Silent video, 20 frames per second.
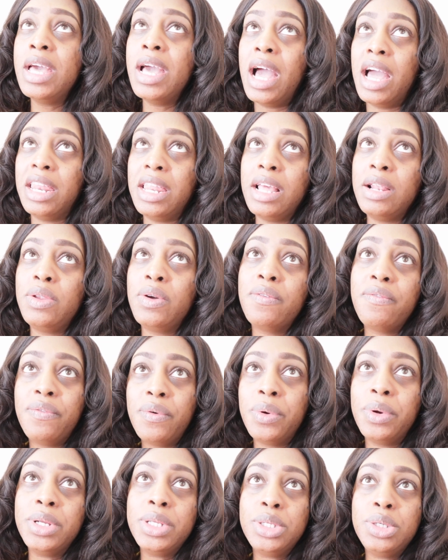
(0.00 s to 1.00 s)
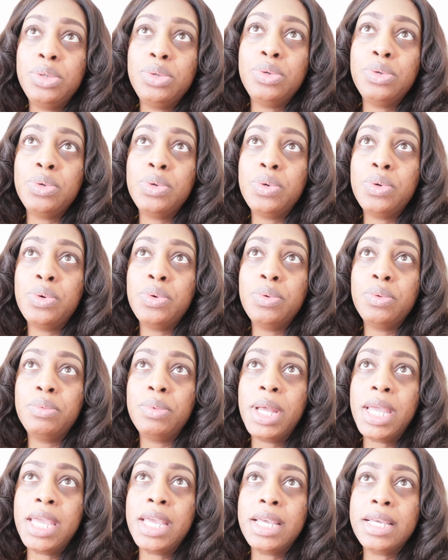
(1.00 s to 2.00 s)
and I look forward to
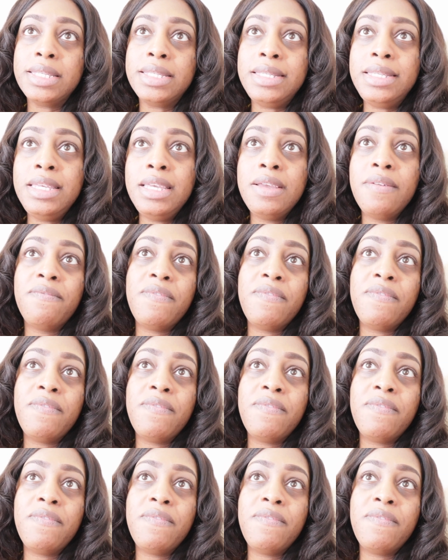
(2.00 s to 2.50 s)
like seeing